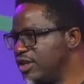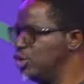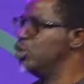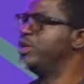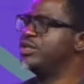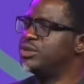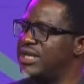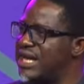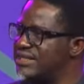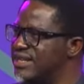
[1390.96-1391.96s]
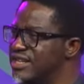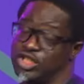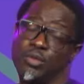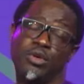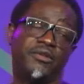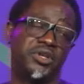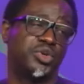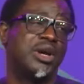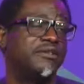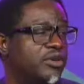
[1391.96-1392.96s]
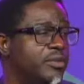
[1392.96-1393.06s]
Look into that. Some of us, we are from a